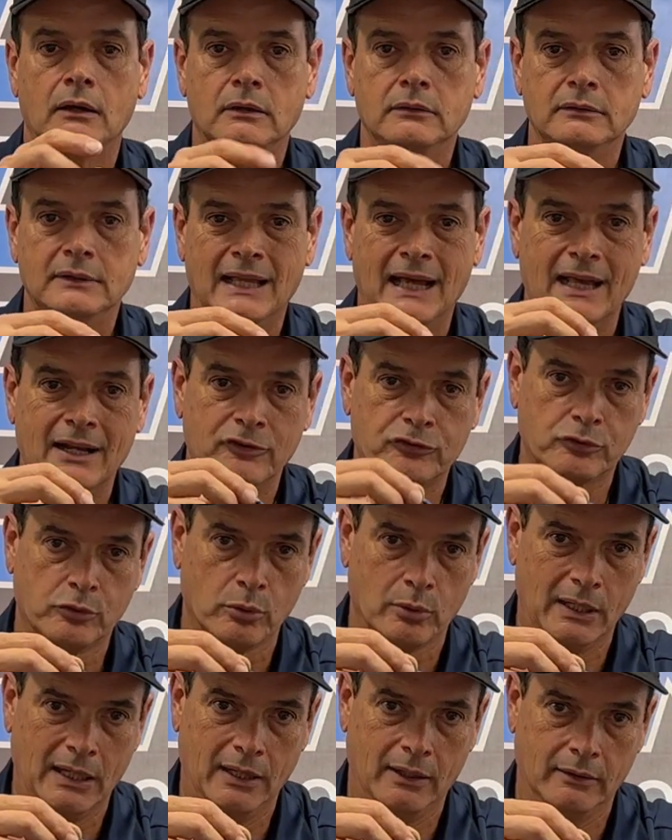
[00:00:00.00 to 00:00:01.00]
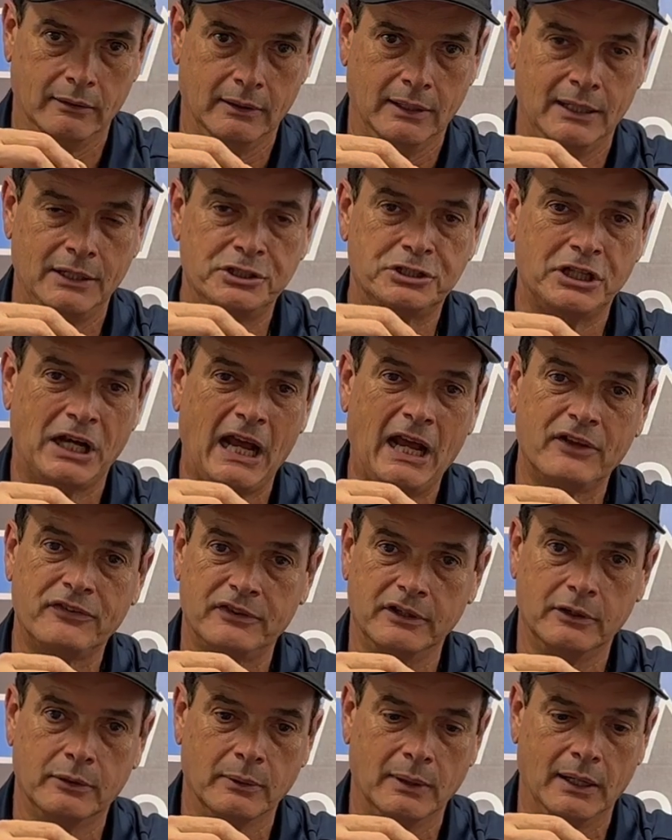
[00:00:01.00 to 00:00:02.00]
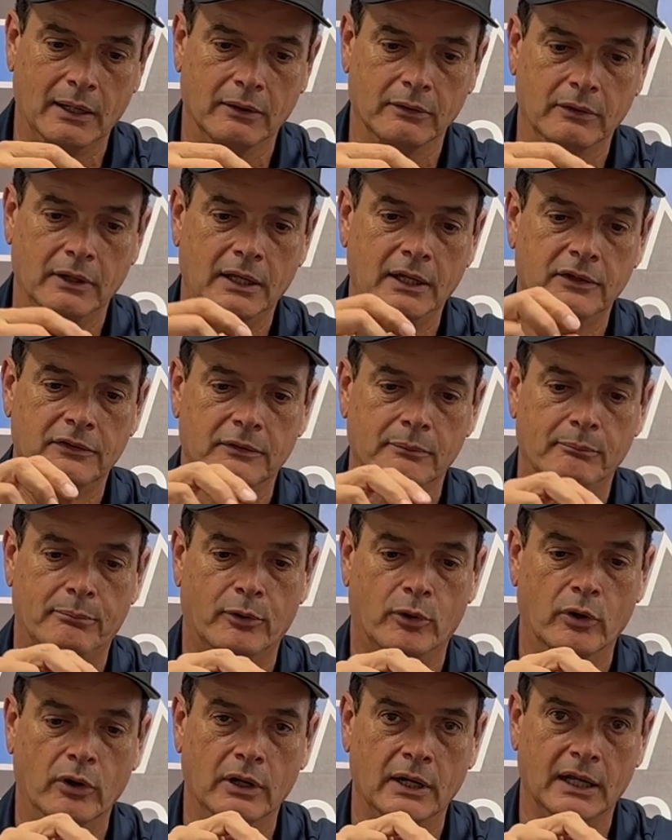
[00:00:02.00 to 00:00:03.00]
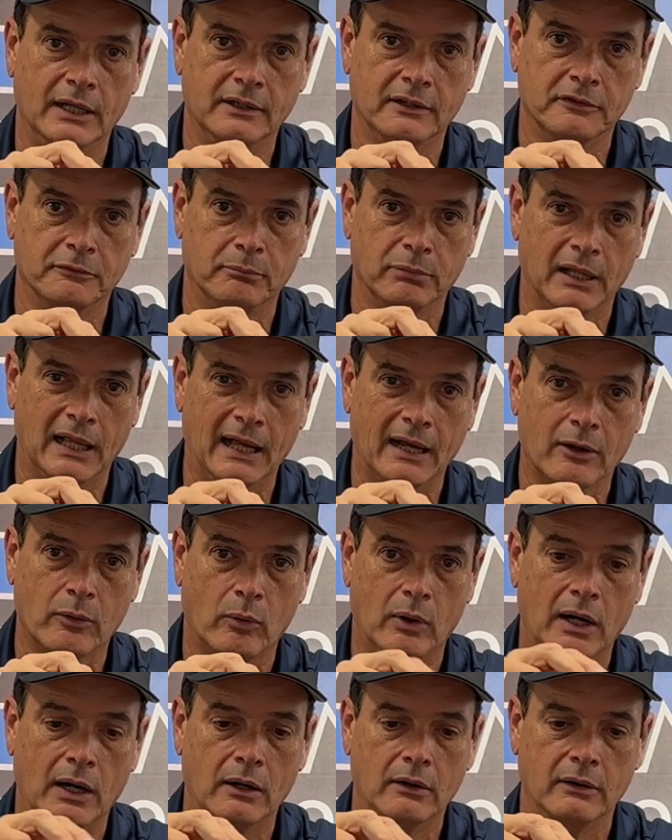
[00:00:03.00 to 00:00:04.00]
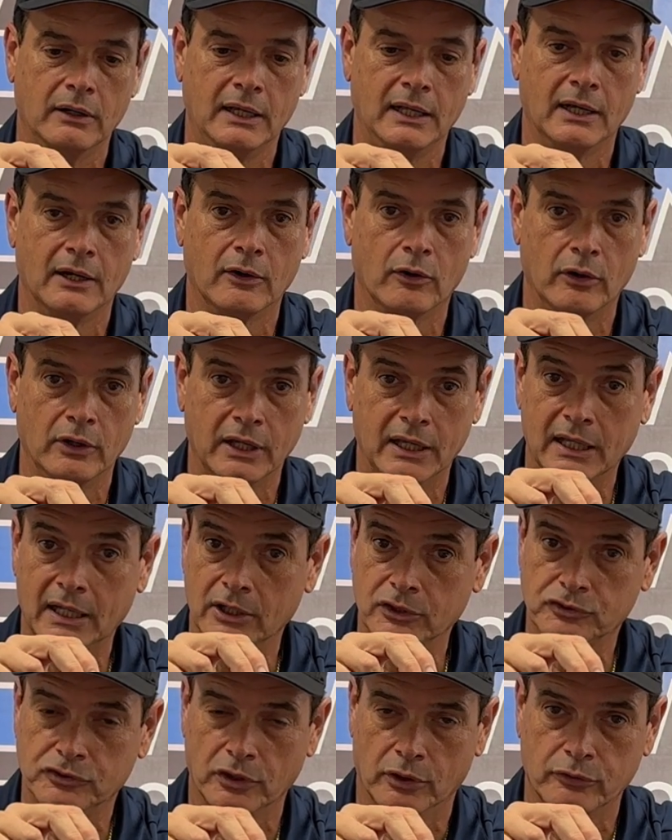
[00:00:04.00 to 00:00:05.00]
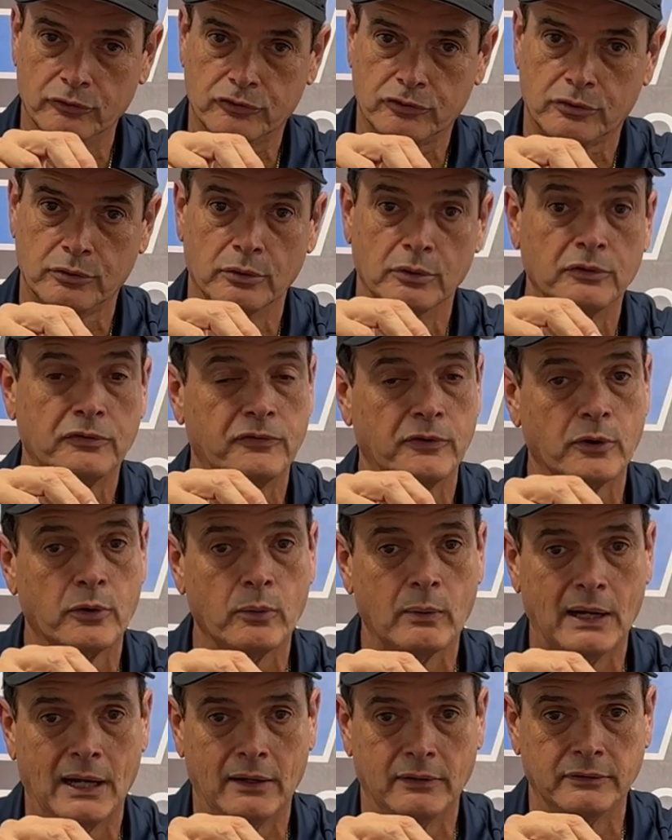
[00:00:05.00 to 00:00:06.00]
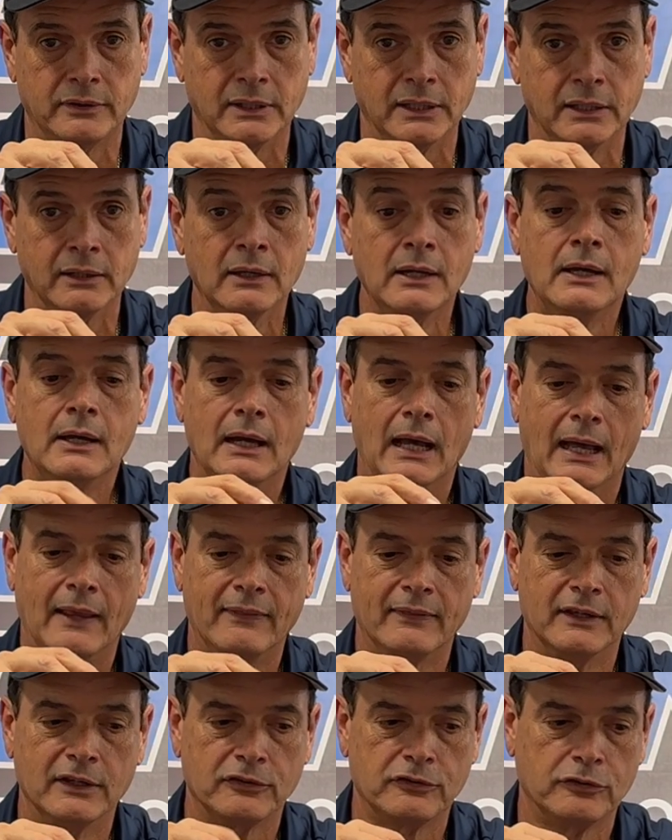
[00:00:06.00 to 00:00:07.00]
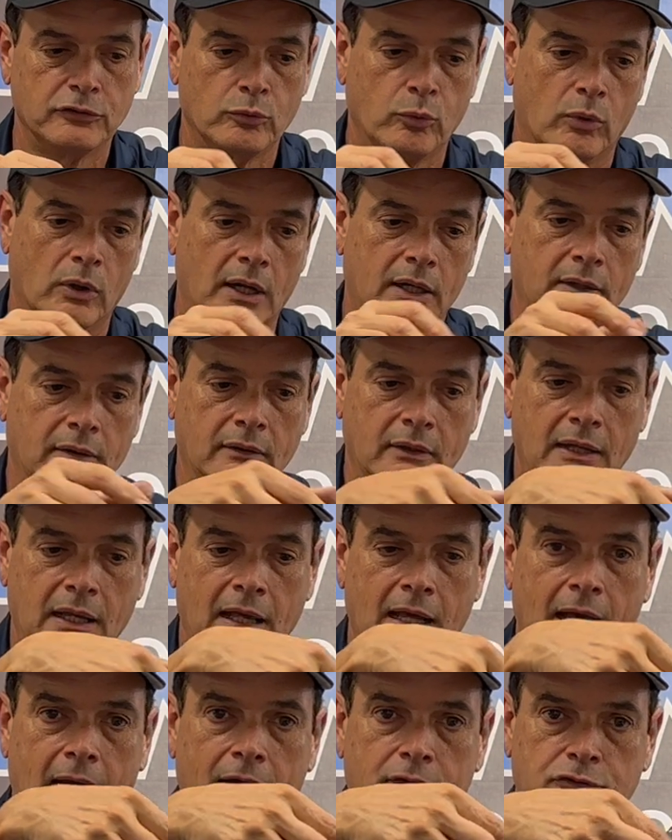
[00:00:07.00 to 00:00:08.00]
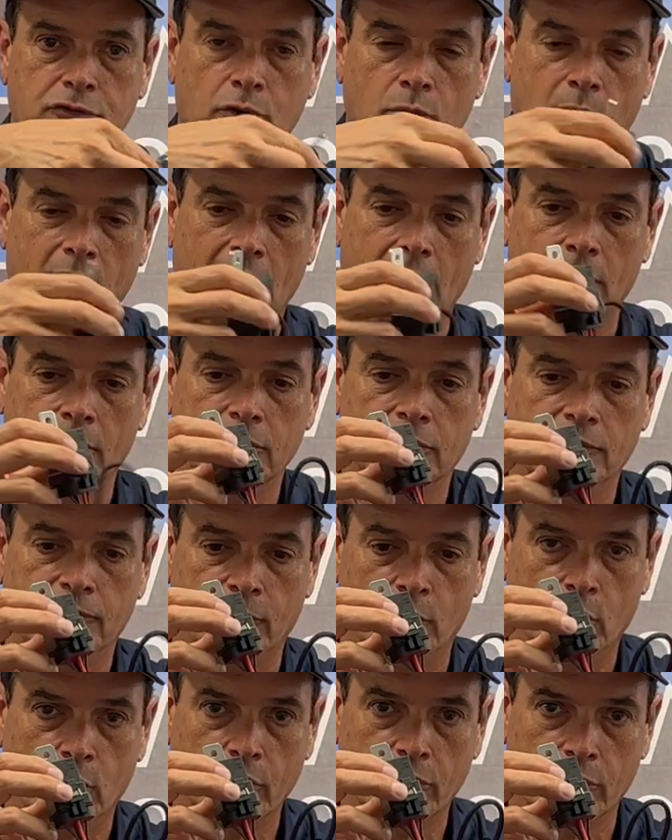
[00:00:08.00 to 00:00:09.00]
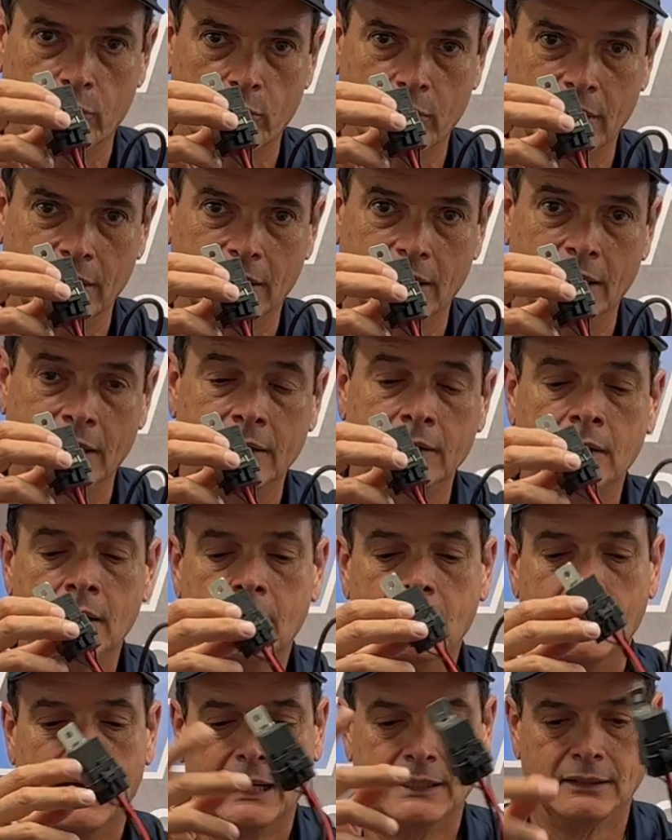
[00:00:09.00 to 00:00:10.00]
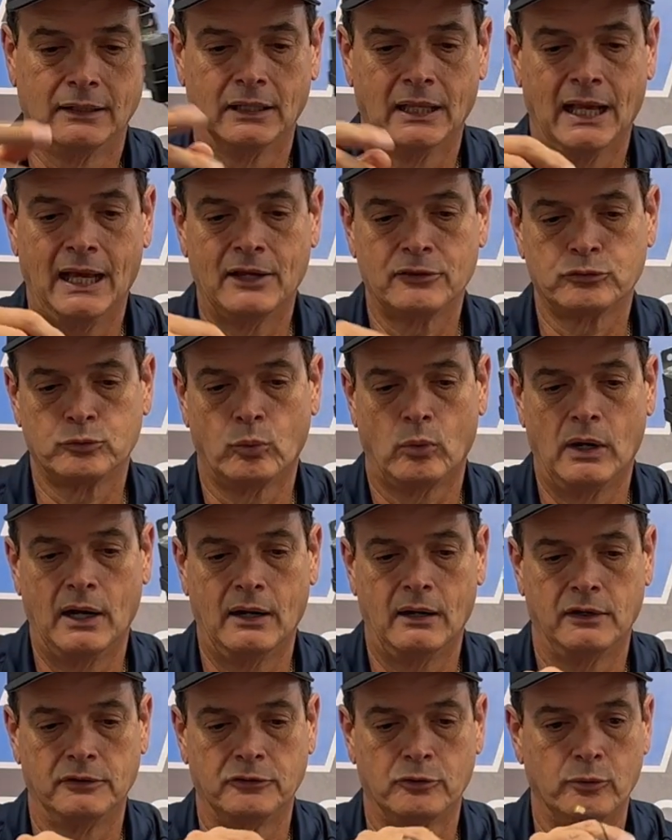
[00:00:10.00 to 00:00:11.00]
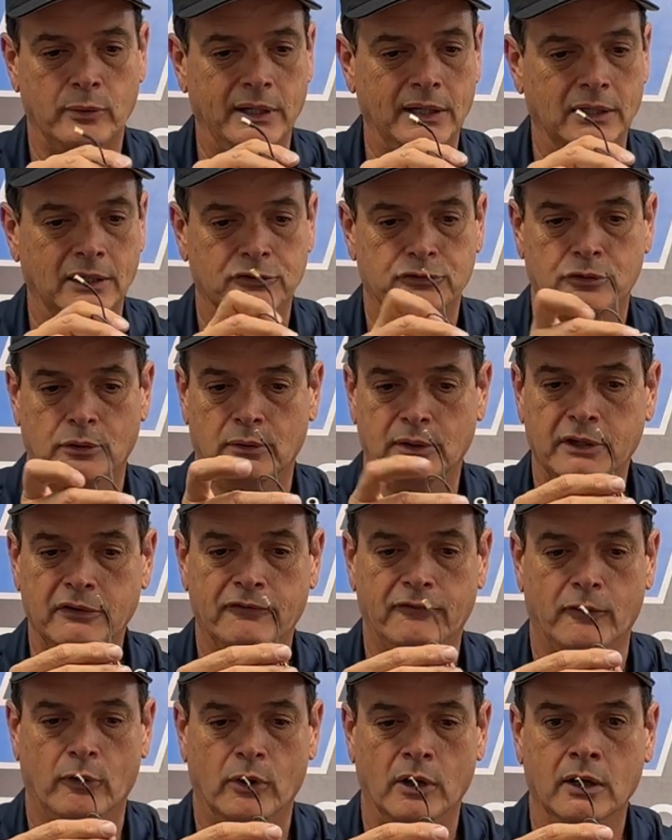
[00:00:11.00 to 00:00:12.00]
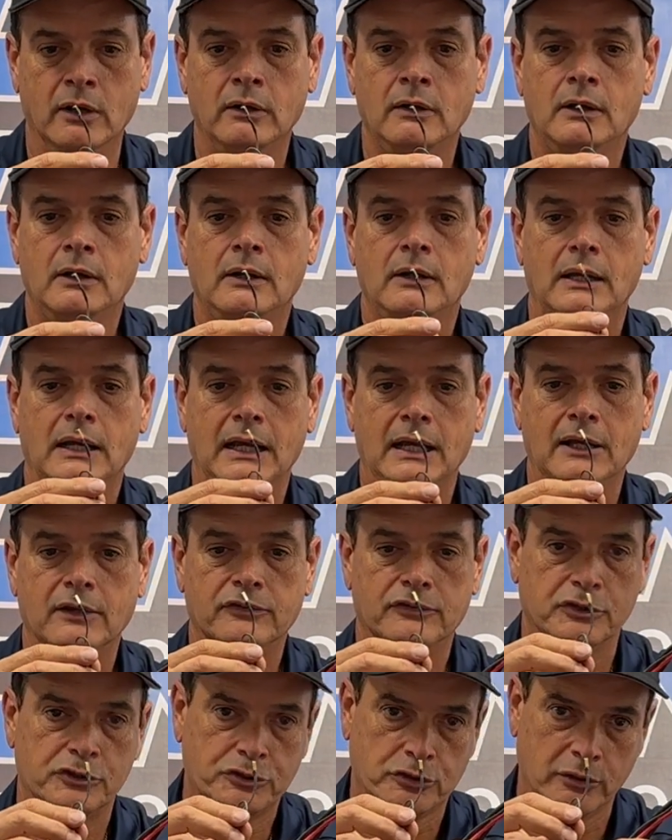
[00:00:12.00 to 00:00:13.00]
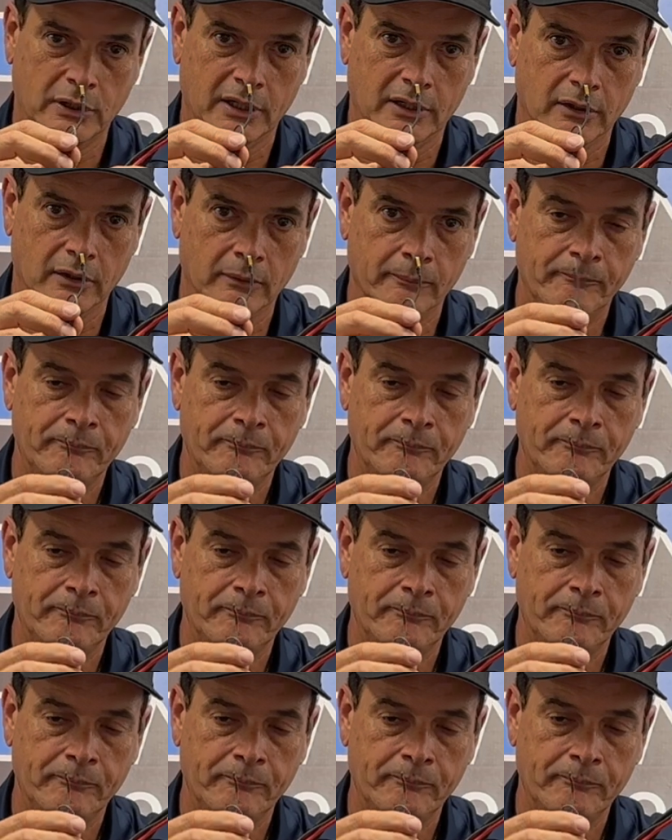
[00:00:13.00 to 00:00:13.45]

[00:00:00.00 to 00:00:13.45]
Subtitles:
that is ground and chassis ground. It is important that this black wire get its own screw for grounding, and this is what has ground for the relay. And the last wire on the relay, it's only 4, is a trigger.